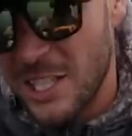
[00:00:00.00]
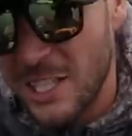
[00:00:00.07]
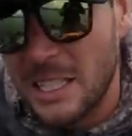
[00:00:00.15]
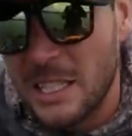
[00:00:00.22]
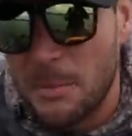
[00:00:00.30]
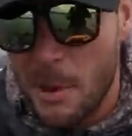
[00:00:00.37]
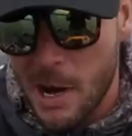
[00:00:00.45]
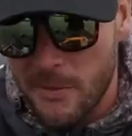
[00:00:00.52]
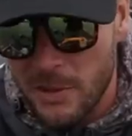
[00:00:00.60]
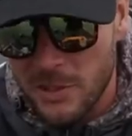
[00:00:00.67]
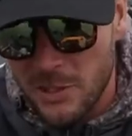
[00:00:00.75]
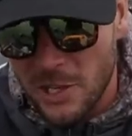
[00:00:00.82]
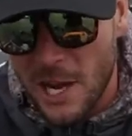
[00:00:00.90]
let the paraffin
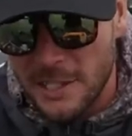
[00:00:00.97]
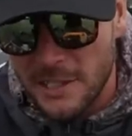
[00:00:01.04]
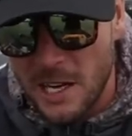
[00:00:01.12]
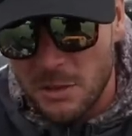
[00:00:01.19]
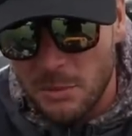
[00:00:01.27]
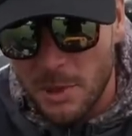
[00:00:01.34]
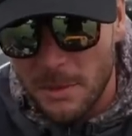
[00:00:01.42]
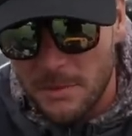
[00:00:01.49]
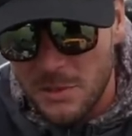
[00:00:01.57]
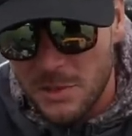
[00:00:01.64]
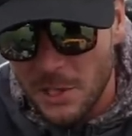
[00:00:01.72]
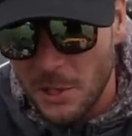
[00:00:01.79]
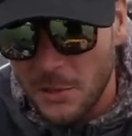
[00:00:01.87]
slide down a bit,
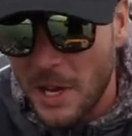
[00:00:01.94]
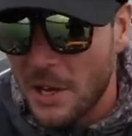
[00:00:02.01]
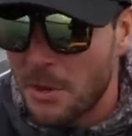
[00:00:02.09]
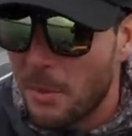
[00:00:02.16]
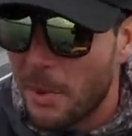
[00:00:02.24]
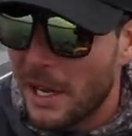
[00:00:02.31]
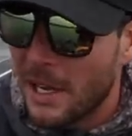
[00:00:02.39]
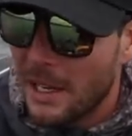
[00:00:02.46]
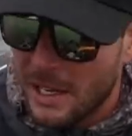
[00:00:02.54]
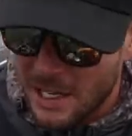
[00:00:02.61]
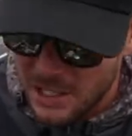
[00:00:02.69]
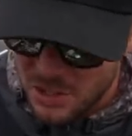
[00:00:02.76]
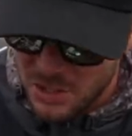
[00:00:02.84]
slowed down the bait,
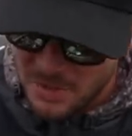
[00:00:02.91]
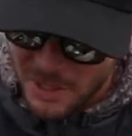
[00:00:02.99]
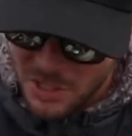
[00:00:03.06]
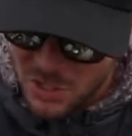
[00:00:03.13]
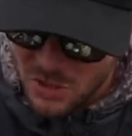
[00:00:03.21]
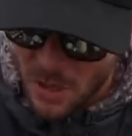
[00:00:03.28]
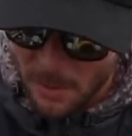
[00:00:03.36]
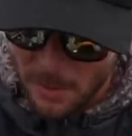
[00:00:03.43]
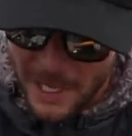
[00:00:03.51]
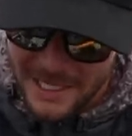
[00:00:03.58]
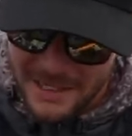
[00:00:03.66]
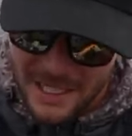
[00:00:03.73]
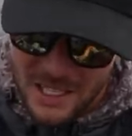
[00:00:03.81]
and just made a stop
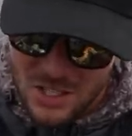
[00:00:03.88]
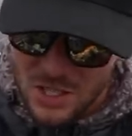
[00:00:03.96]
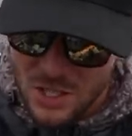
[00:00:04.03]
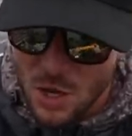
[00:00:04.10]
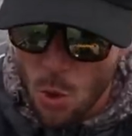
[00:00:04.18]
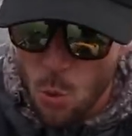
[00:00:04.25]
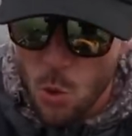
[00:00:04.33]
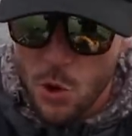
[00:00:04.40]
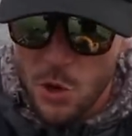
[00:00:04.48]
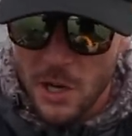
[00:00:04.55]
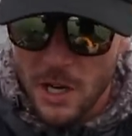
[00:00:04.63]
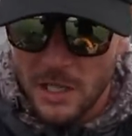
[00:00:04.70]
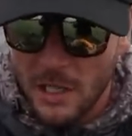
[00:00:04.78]
like this, you know,
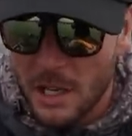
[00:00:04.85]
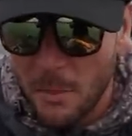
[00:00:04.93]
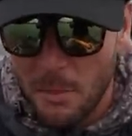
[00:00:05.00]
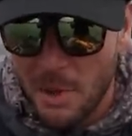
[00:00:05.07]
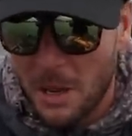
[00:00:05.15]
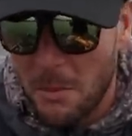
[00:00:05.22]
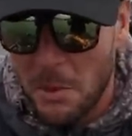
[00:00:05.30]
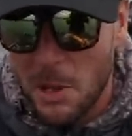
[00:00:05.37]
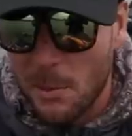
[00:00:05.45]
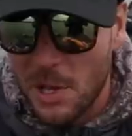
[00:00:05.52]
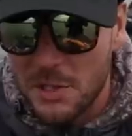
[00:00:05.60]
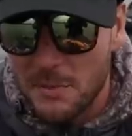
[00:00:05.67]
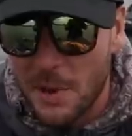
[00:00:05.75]
and then a big meter
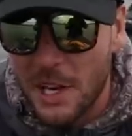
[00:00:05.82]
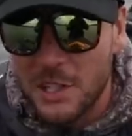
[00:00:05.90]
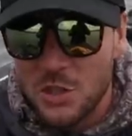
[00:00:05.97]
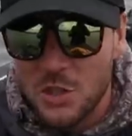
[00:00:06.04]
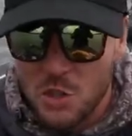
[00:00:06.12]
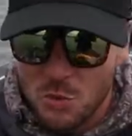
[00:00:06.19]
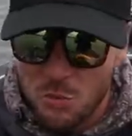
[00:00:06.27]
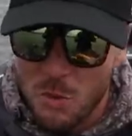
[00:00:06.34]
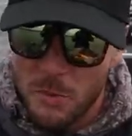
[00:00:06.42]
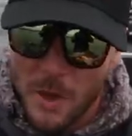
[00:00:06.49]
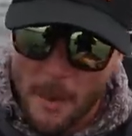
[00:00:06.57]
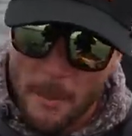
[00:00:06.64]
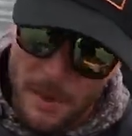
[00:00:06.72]
blast pike just swooped
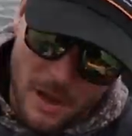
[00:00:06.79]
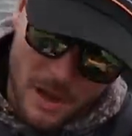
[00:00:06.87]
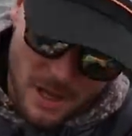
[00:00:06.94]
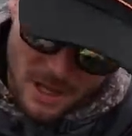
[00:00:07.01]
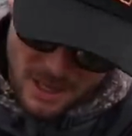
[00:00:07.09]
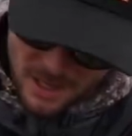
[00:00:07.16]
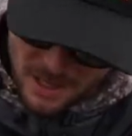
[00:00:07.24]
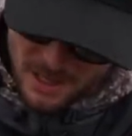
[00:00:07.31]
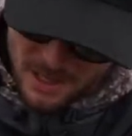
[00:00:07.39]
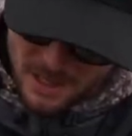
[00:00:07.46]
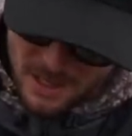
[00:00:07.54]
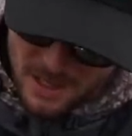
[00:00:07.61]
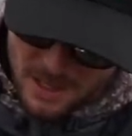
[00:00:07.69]
up,
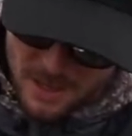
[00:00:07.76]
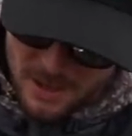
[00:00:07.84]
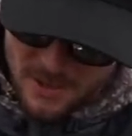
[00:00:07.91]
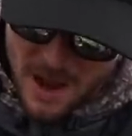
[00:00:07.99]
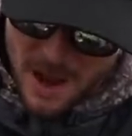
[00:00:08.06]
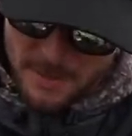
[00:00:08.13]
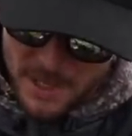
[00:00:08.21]
grabbed